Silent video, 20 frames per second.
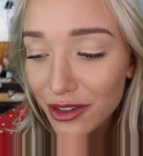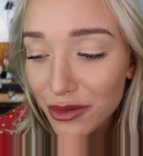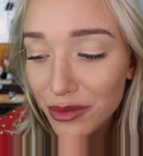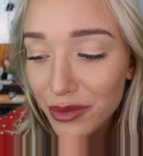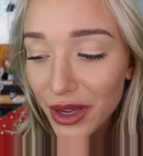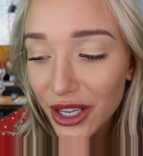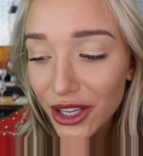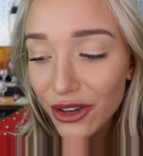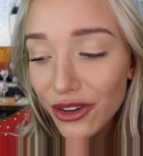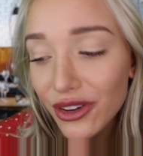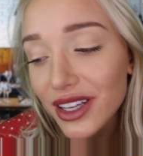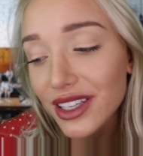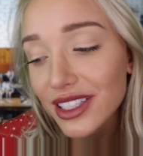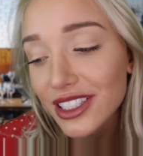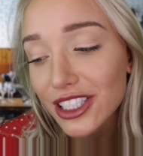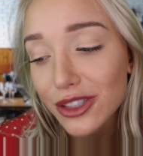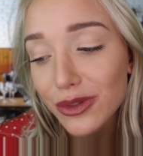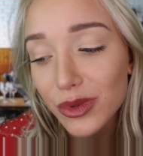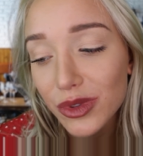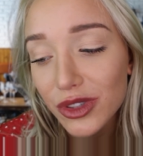and make your
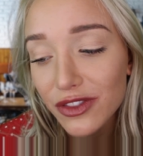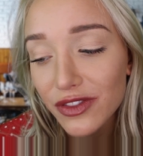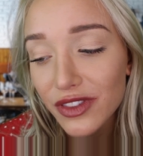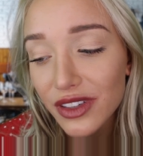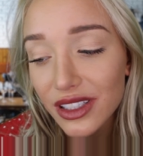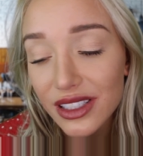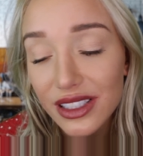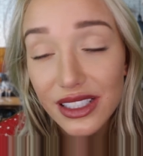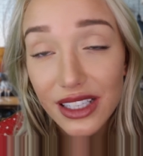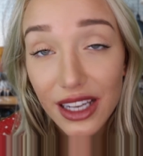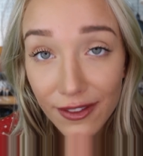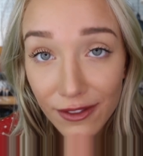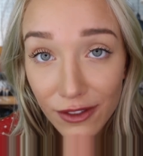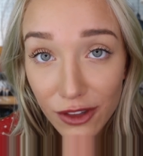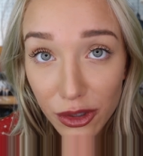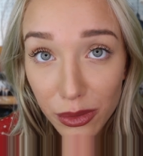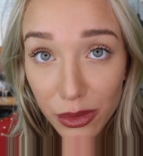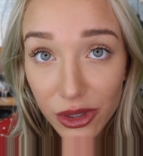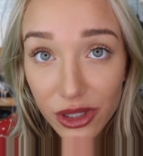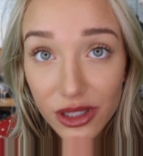customers feel as
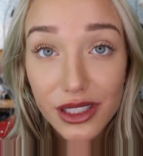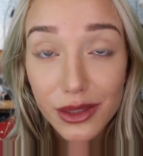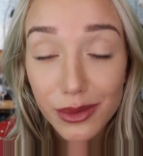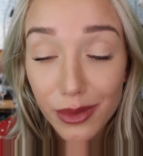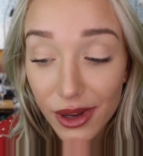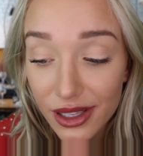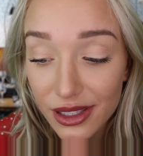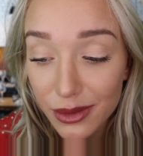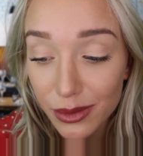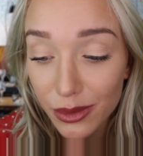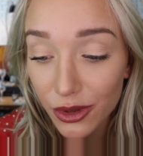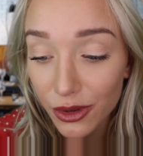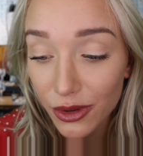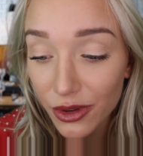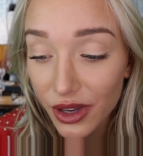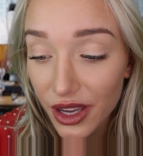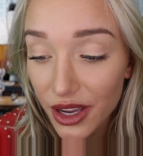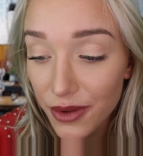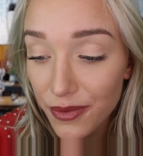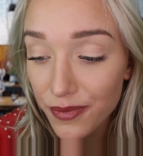comfortable as possible,
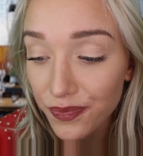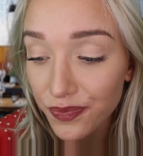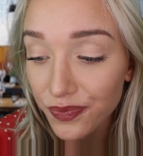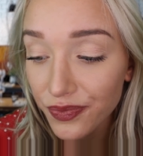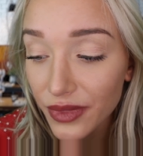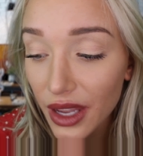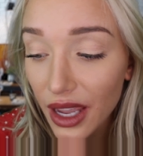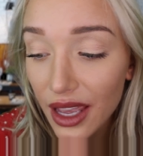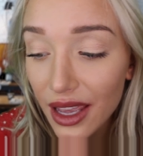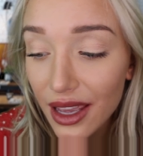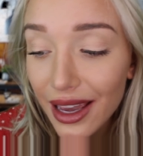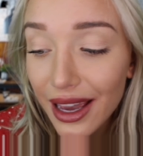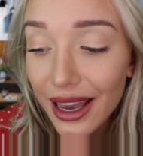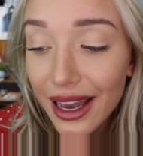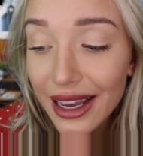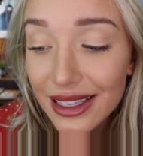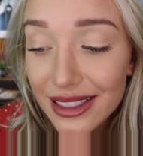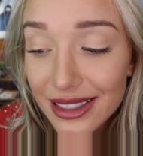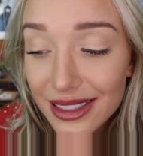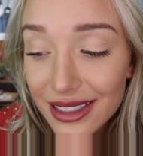okay?
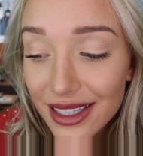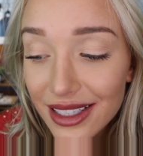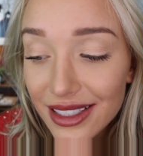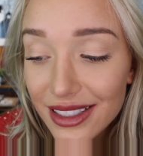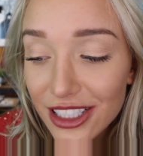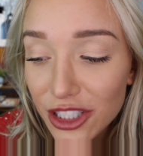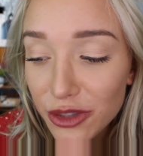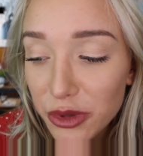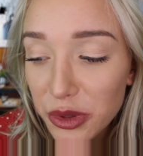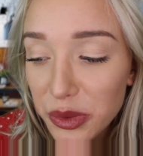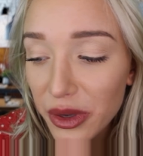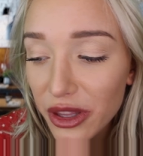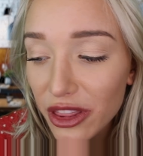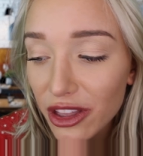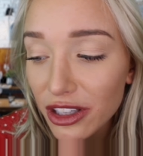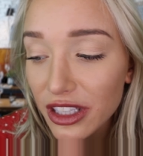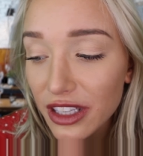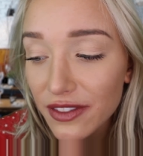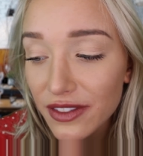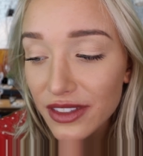As a customer,
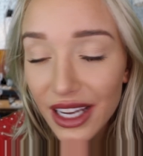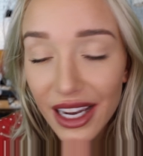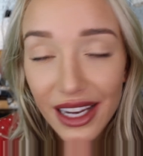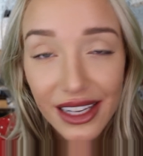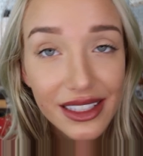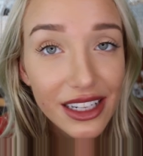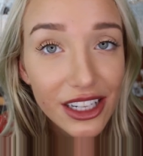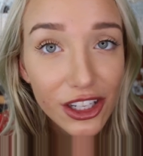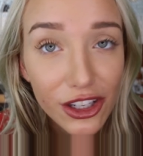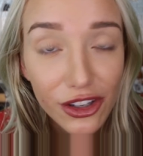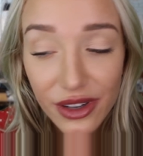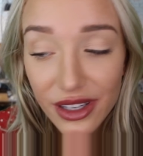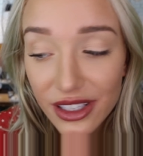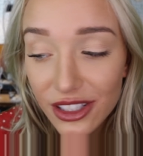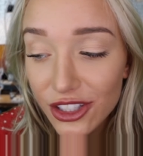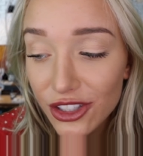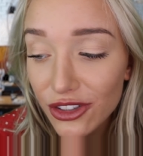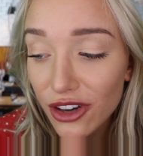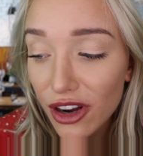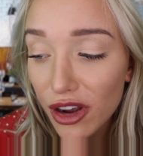whether they've dined at your
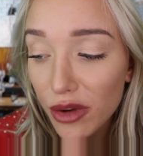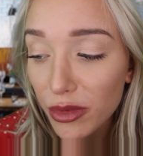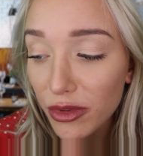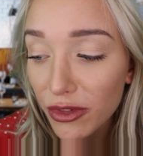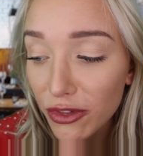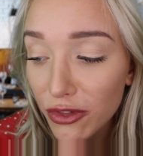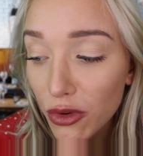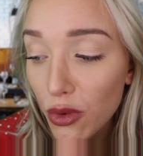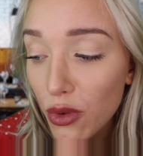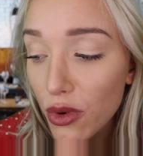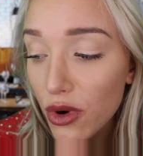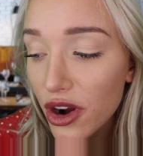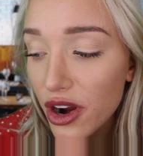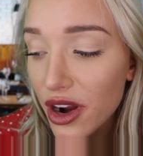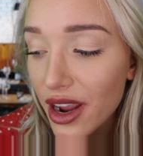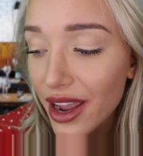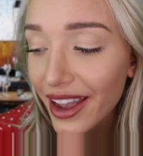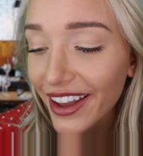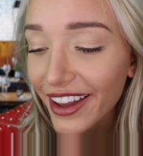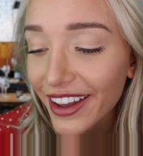restaurant before,
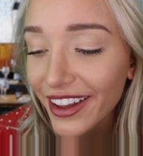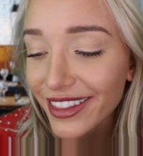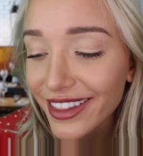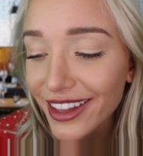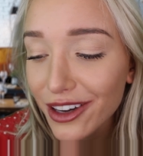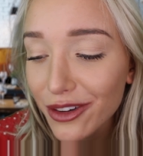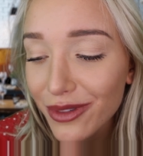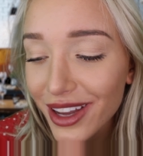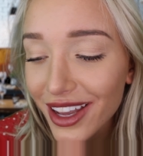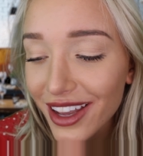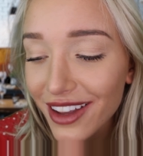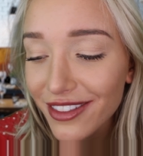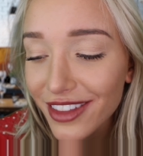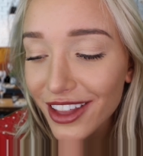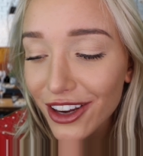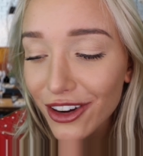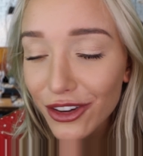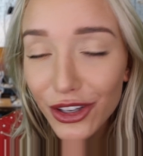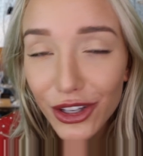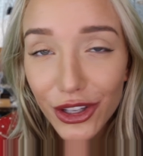that way if they
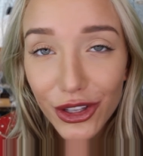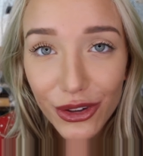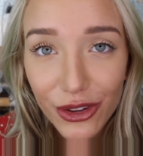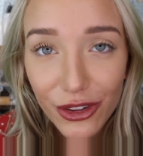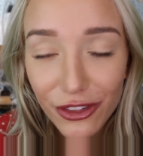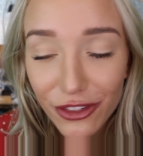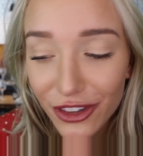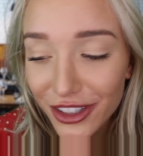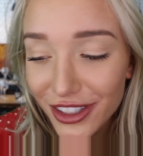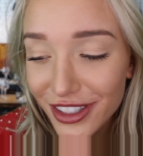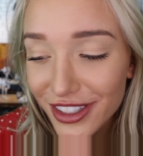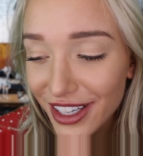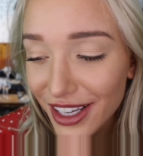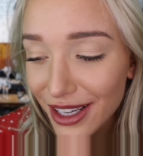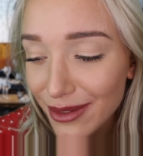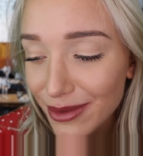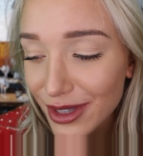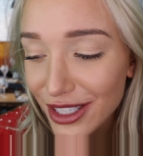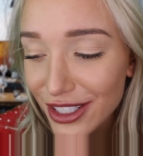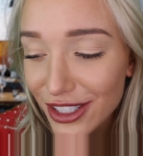are new,
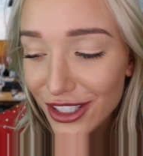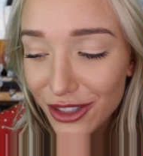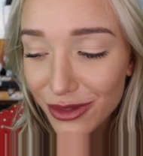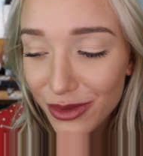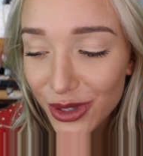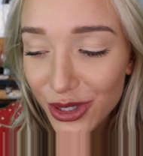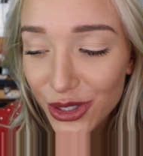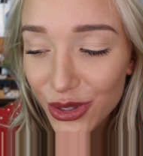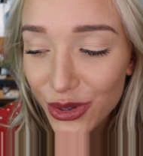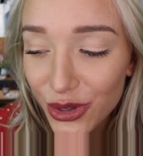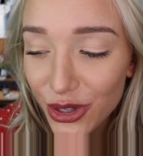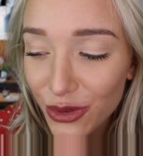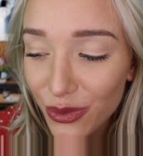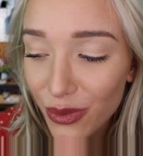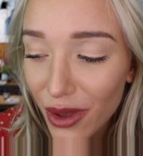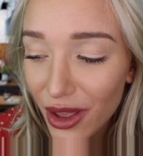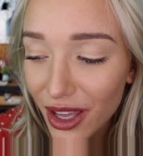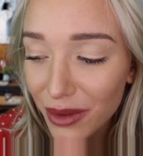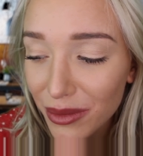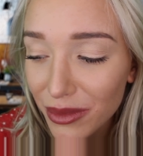first-time customers, you can
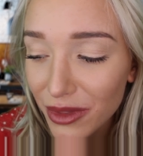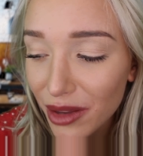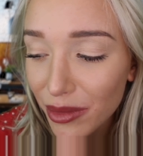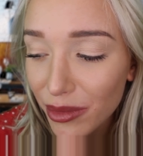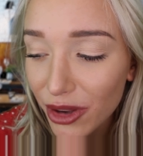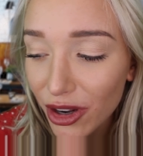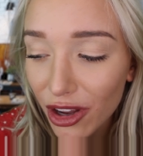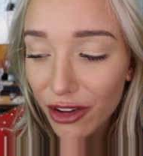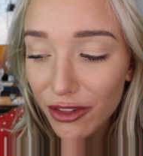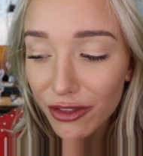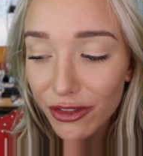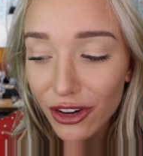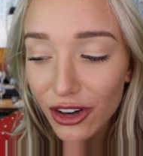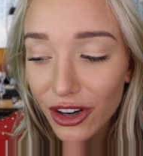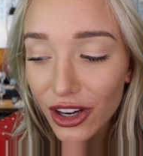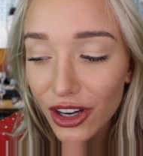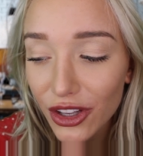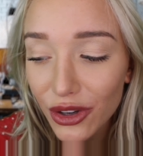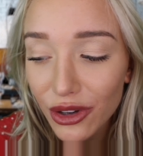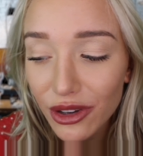welcome them and
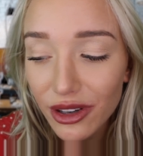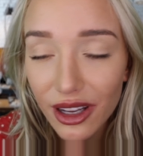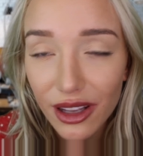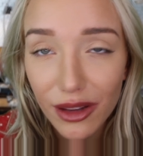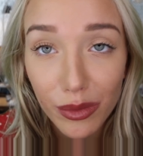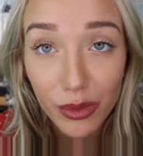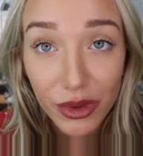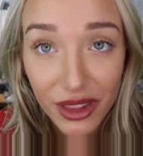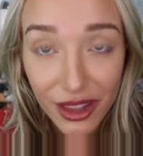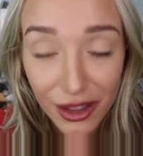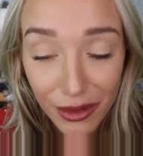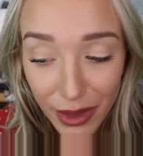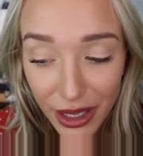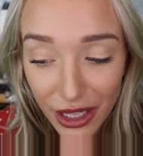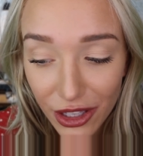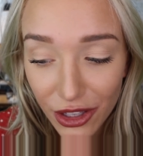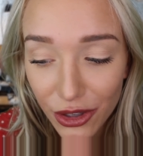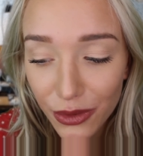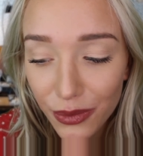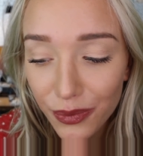offer your help with the
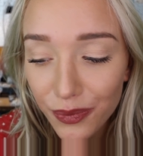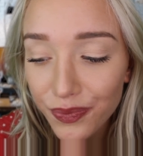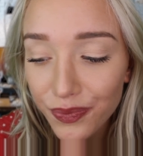menu.